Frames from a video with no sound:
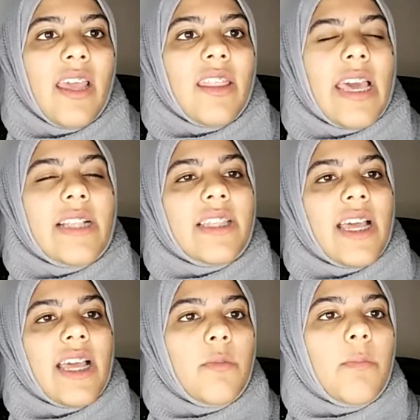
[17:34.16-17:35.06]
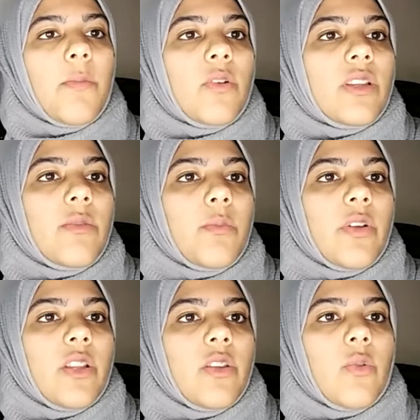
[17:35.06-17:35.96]
that's an important
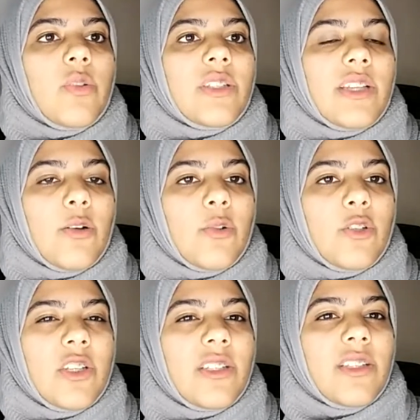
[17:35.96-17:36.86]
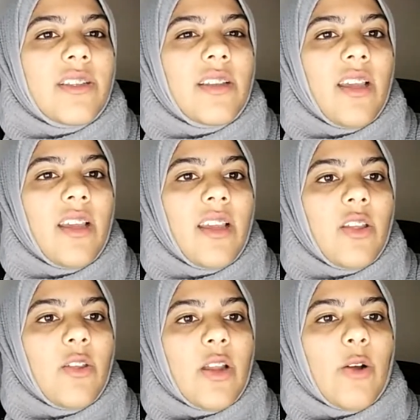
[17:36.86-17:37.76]
point to also just,
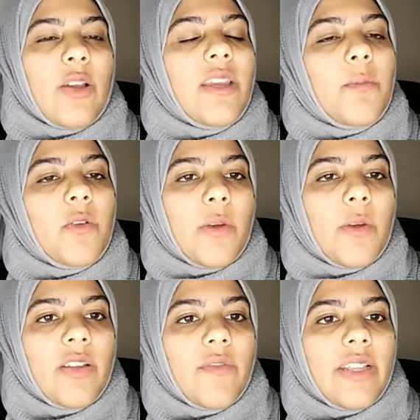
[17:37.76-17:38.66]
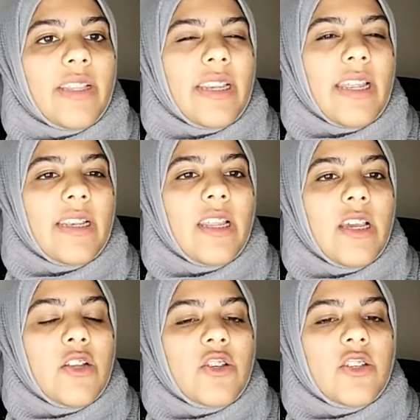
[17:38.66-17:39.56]
you know, keep you motivated and
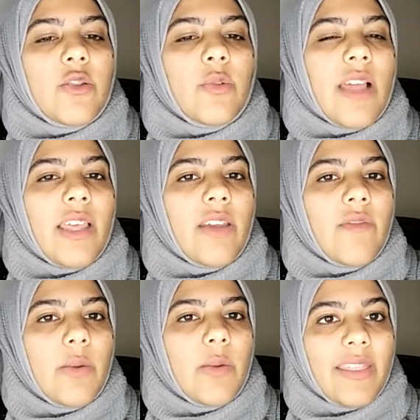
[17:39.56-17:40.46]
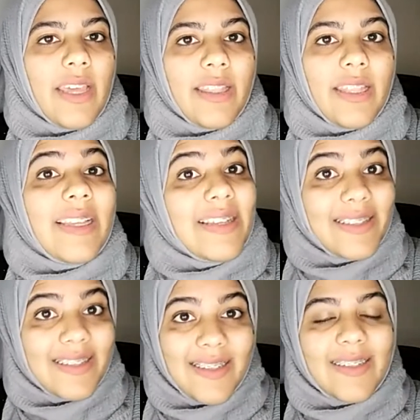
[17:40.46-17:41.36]
just to tell everyone that there
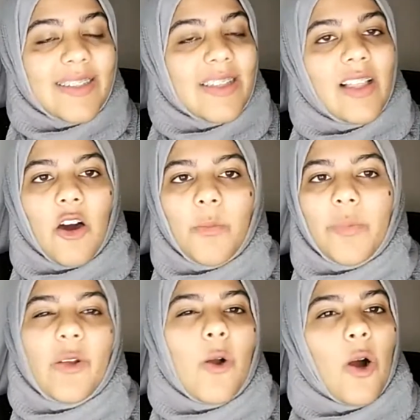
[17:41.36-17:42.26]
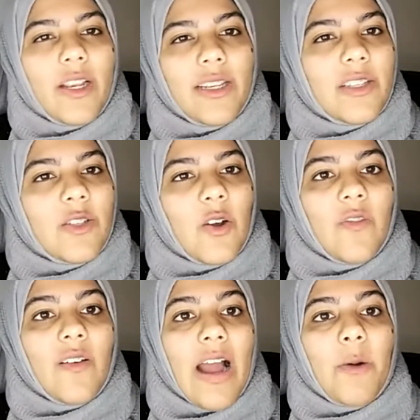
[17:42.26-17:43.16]
is still hope regardless
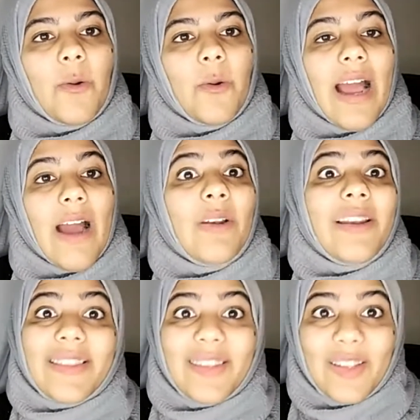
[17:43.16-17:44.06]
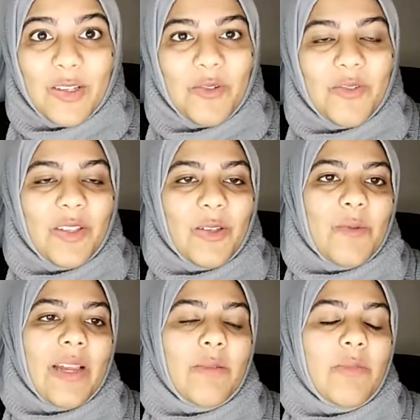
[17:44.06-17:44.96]
of how little you feel
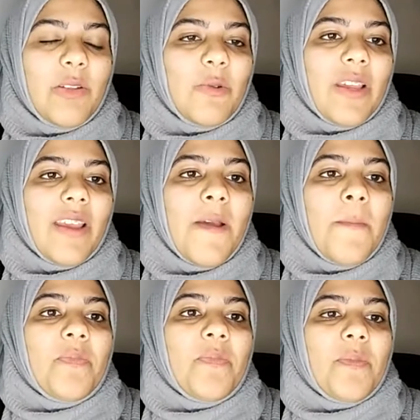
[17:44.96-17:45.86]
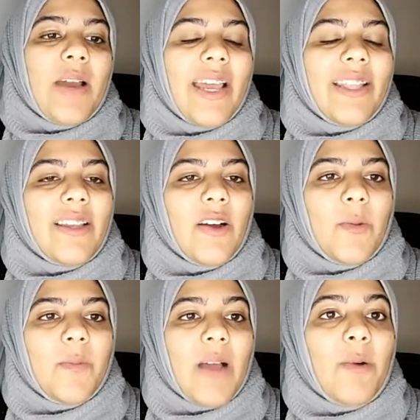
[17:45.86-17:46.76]
you might be doing. But
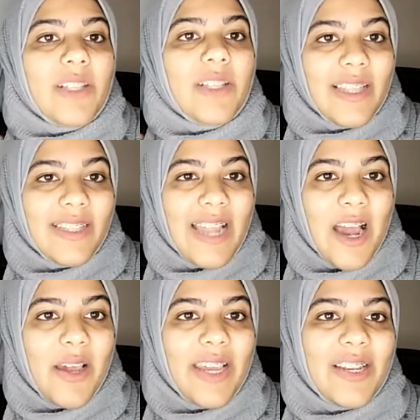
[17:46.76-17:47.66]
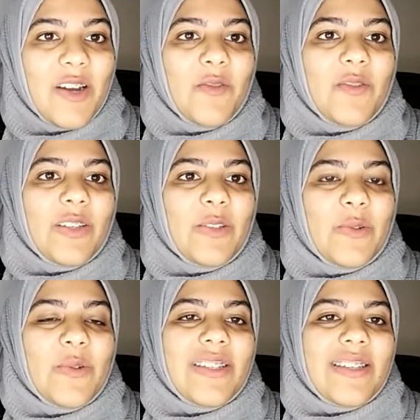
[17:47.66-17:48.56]
I will now hand over
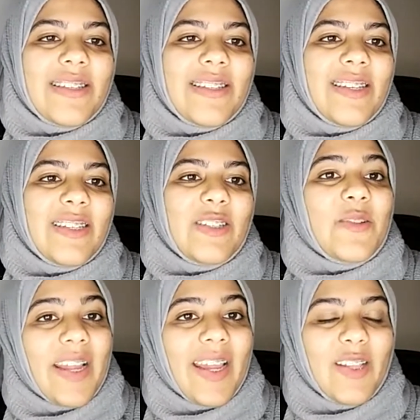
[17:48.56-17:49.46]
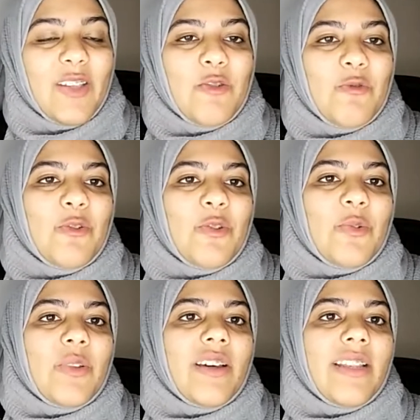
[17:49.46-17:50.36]
to Sister Suraya to
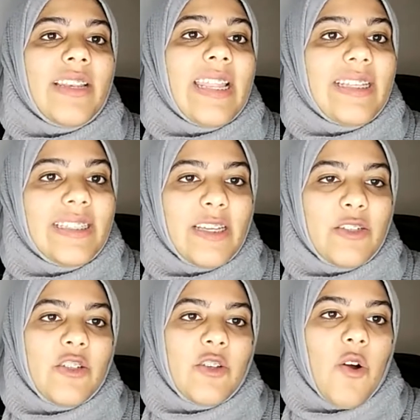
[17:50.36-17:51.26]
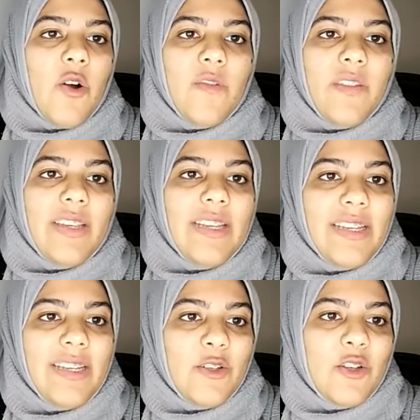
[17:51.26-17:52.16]
do the next section of the
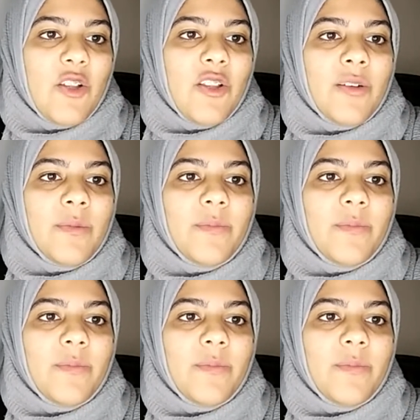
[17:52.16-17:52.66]
reading, inshallah.